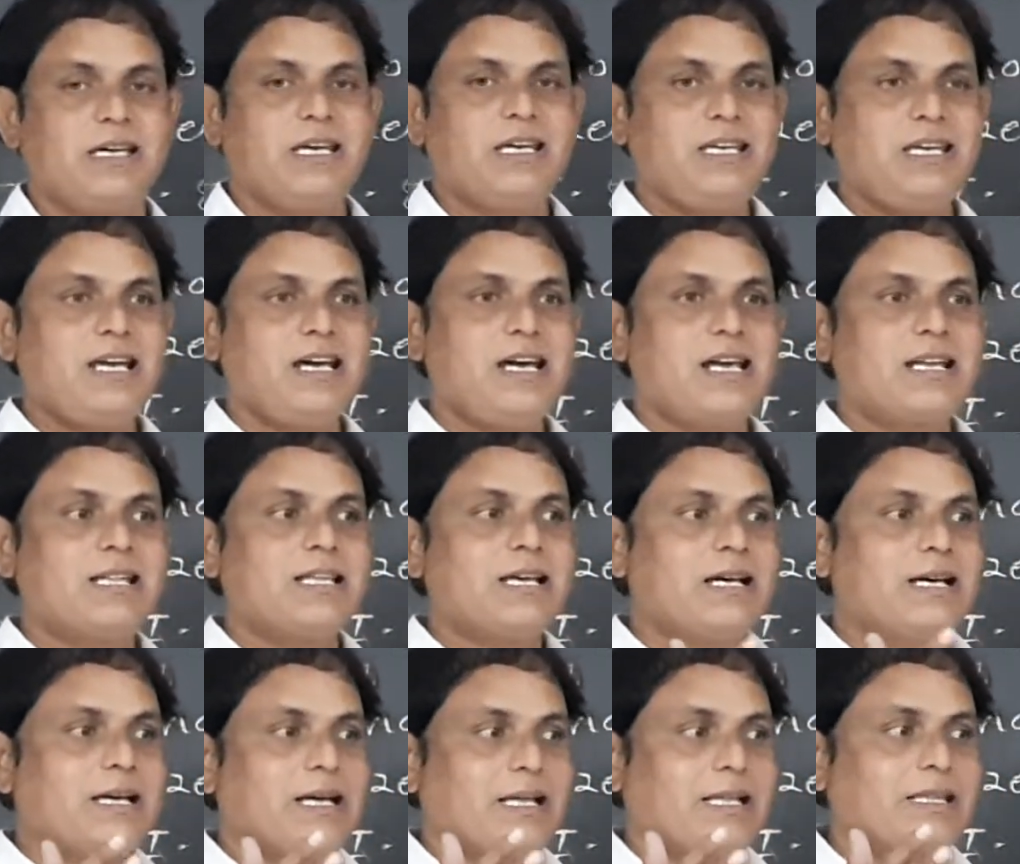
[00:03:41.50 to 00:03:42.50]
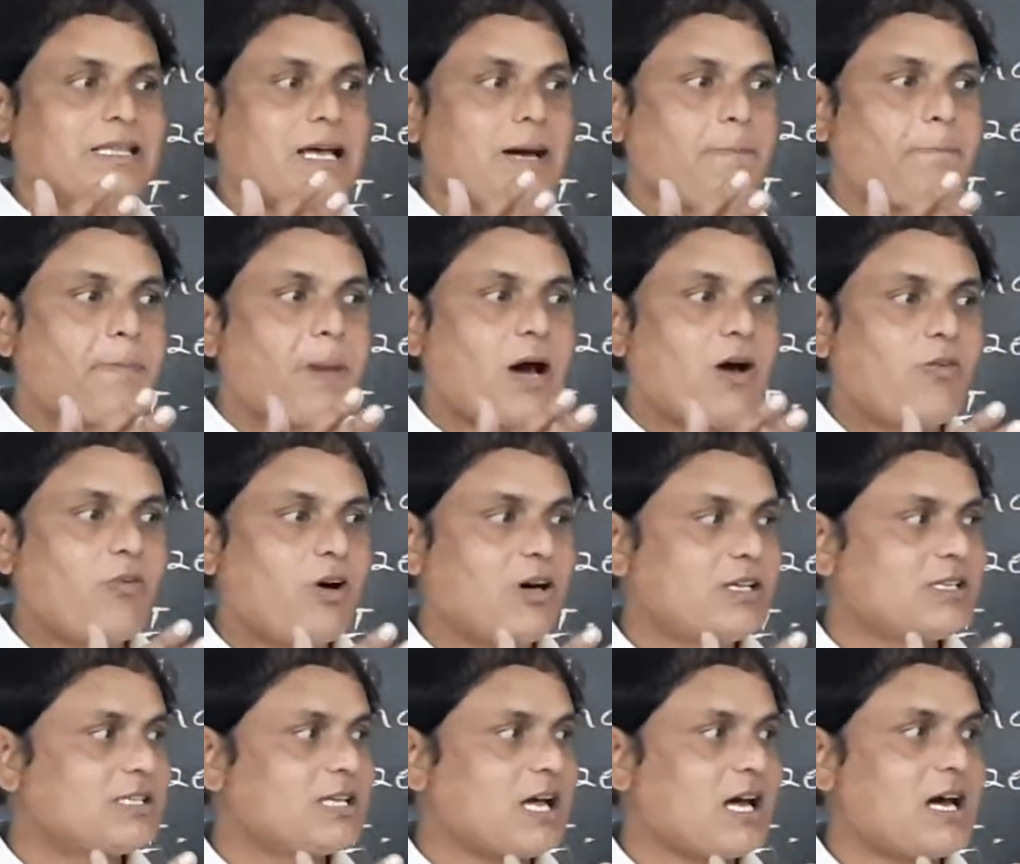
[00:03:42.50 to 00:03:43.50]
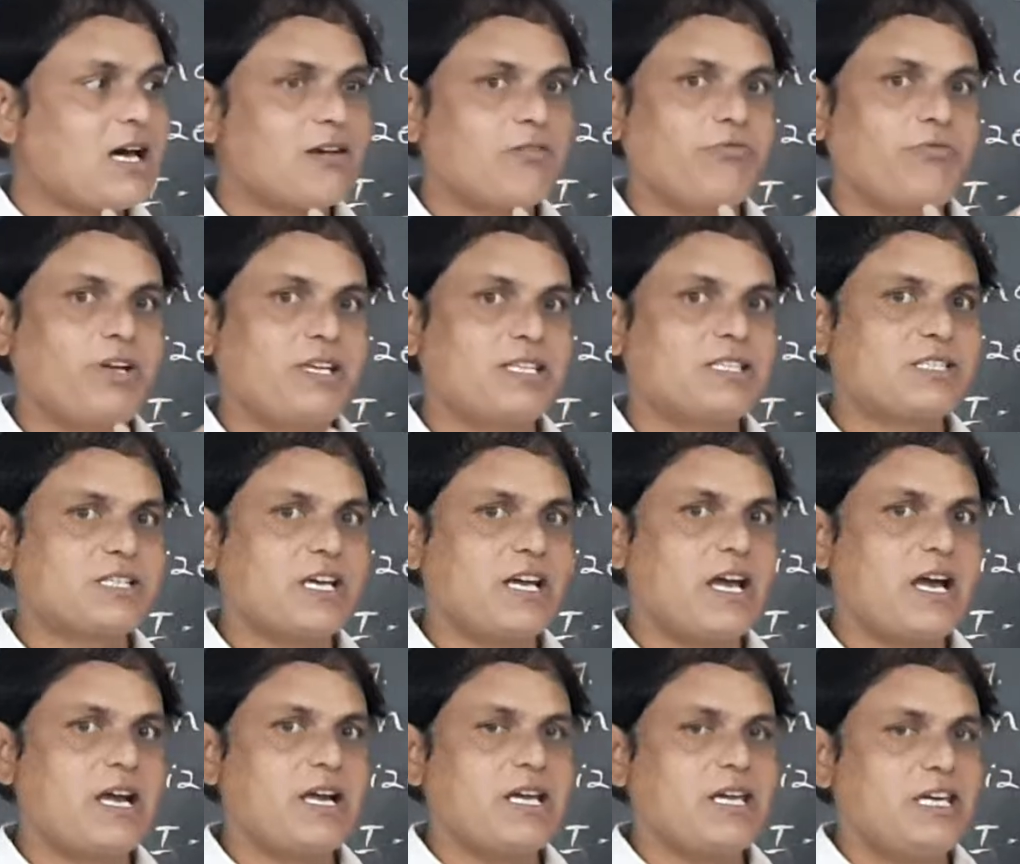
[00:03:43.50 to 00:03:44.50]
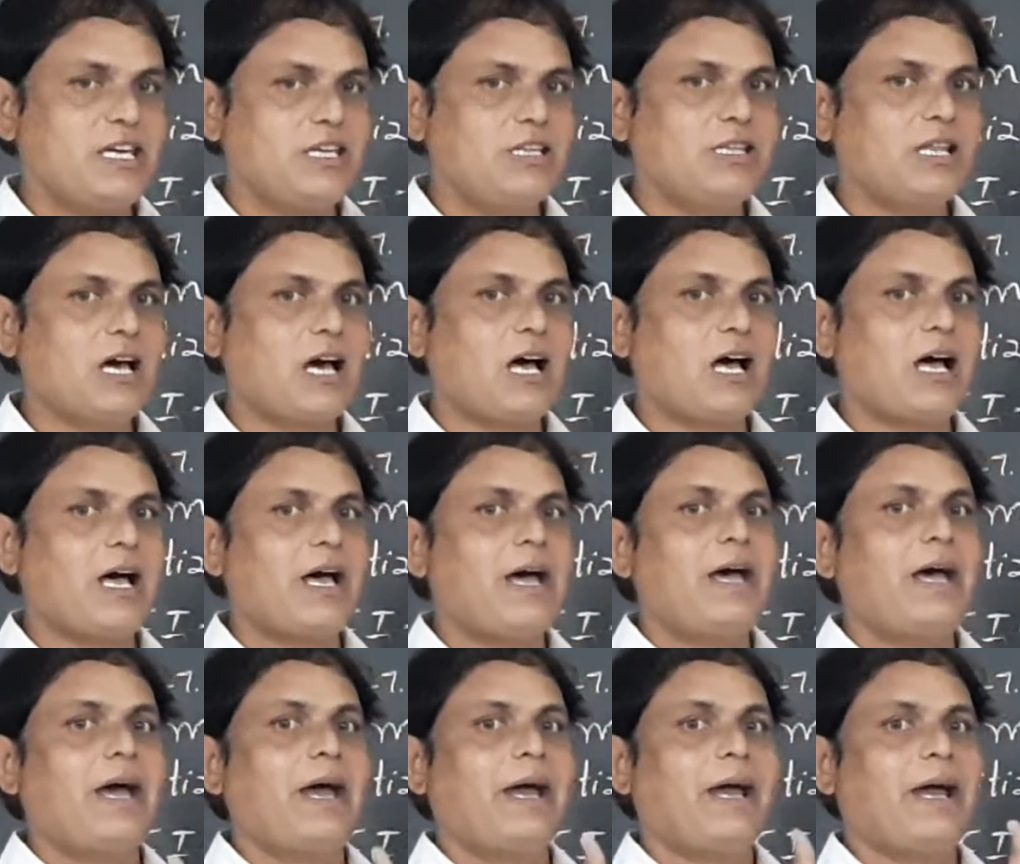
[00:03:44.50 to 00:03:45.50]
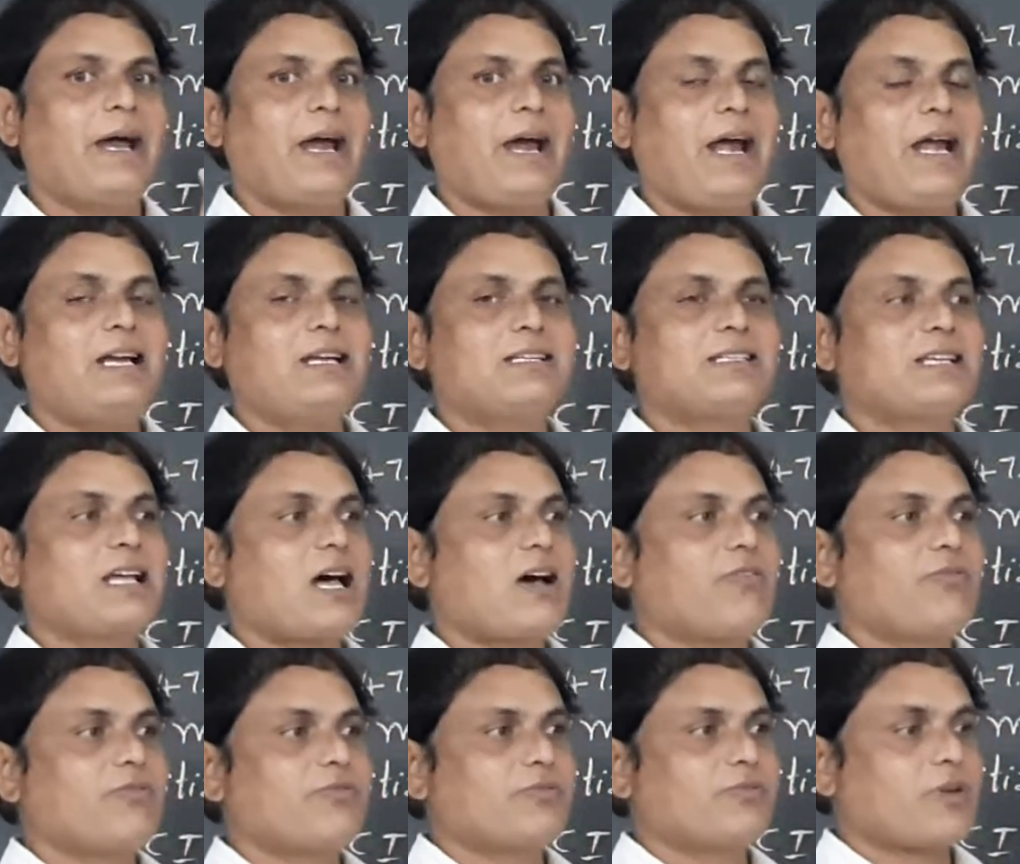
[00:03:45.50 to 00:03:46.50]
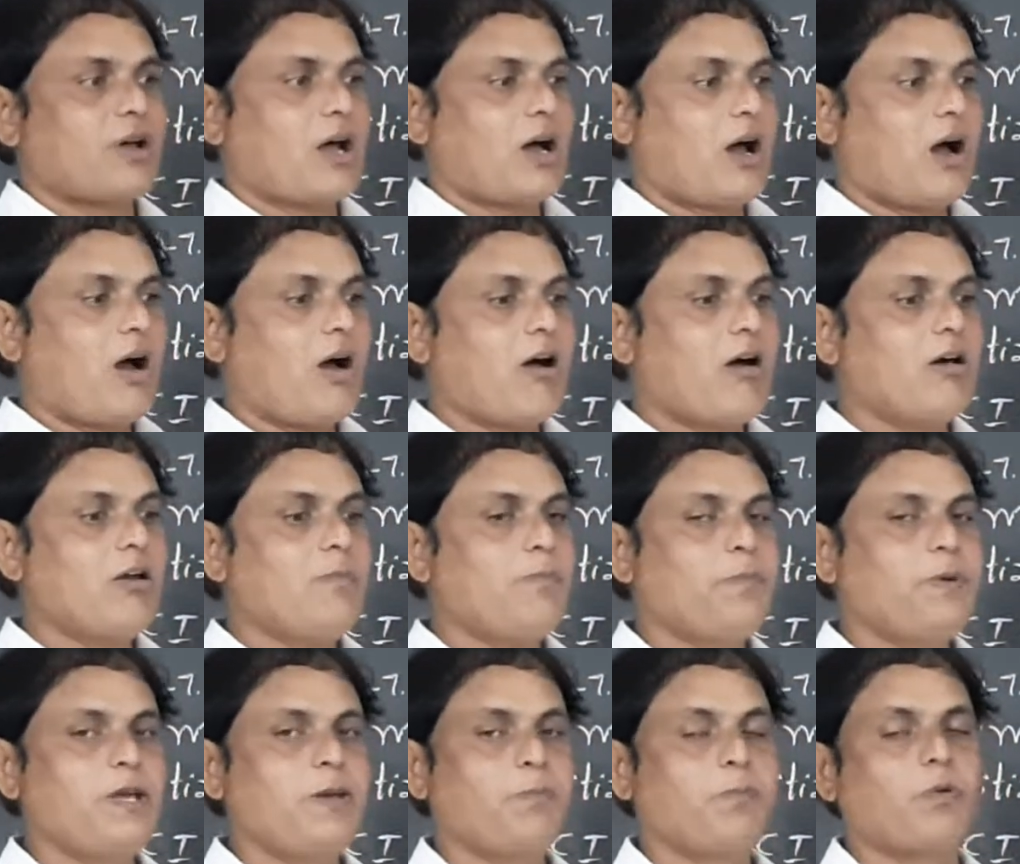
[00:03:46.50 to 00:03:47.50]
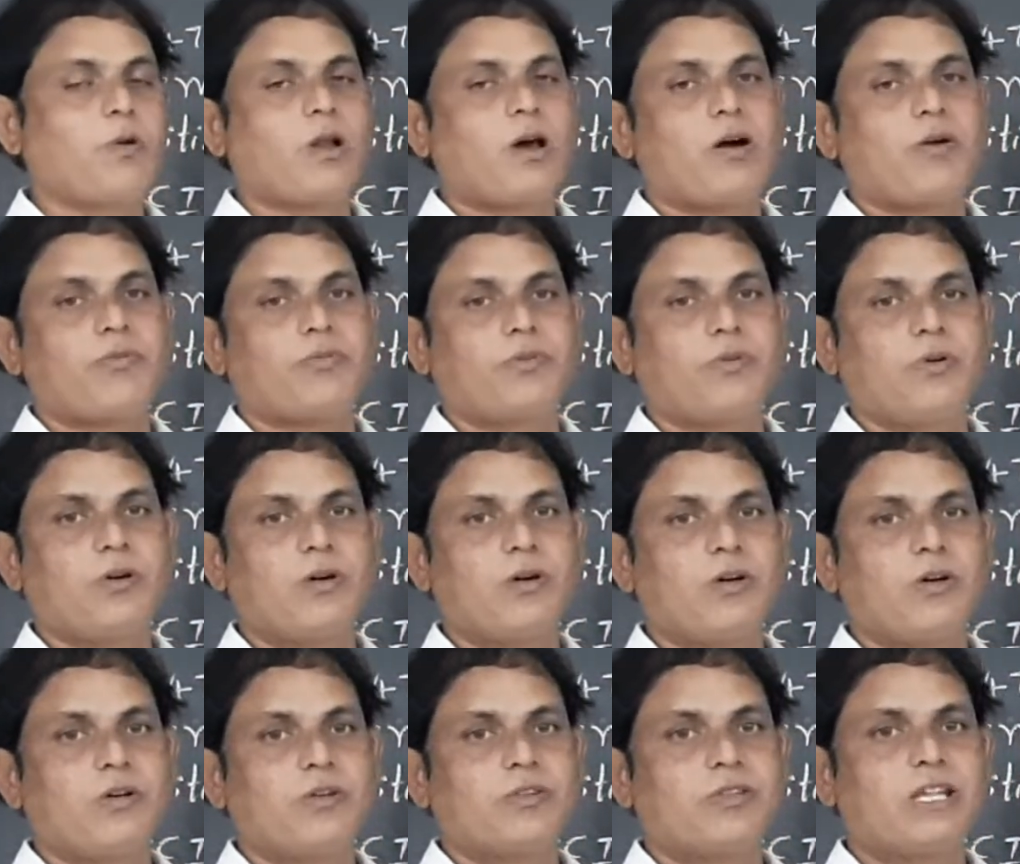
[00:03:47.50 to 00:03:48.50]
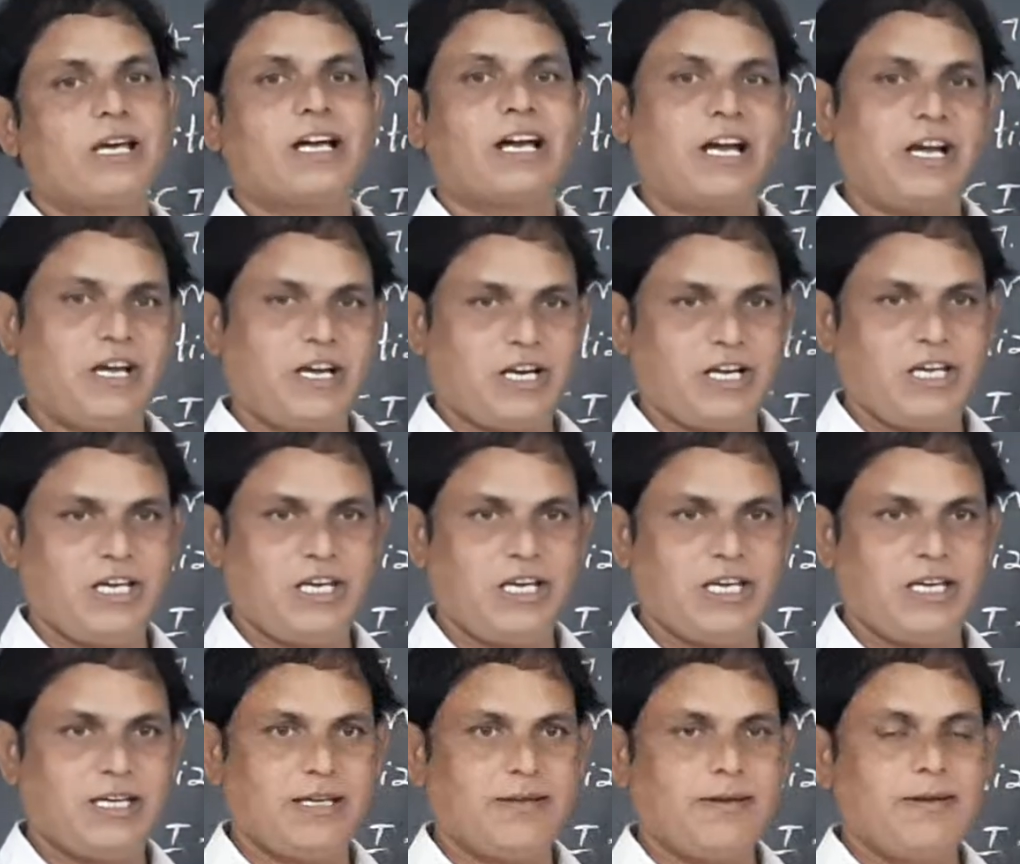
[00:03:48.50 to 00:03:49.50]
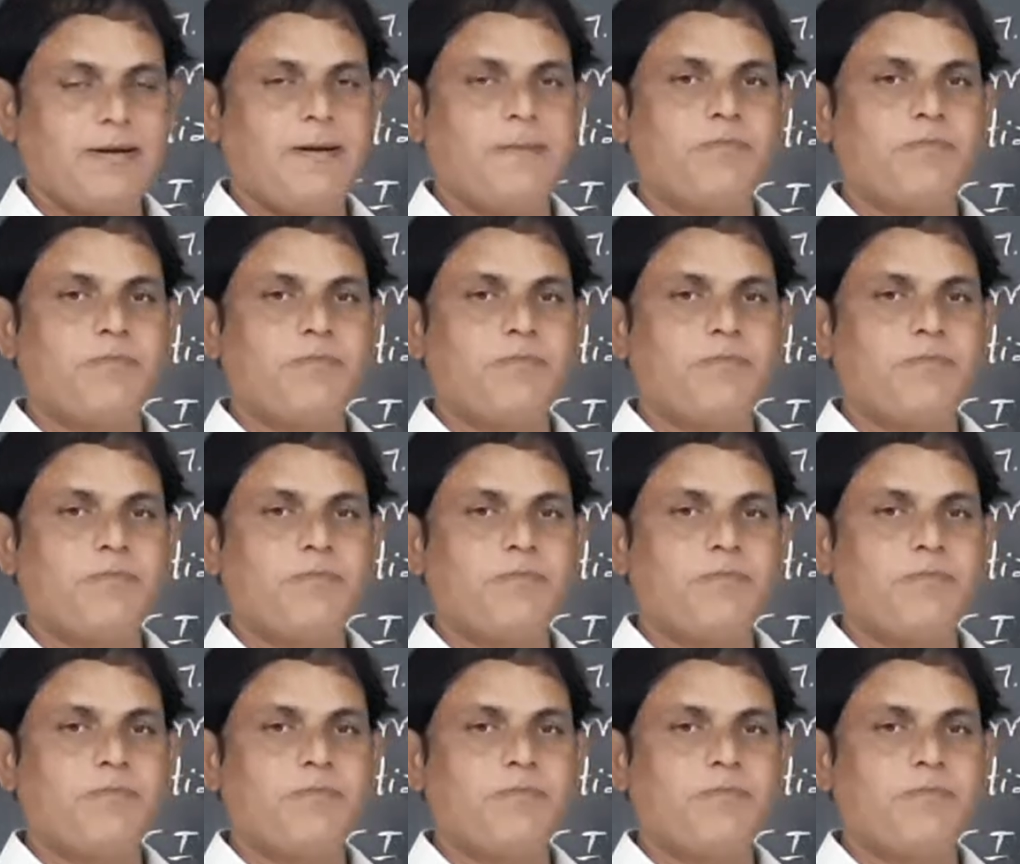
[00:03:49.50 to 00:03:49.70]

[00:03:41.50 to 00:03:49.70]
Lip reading: here the powers are vested in the hands of all people of the country.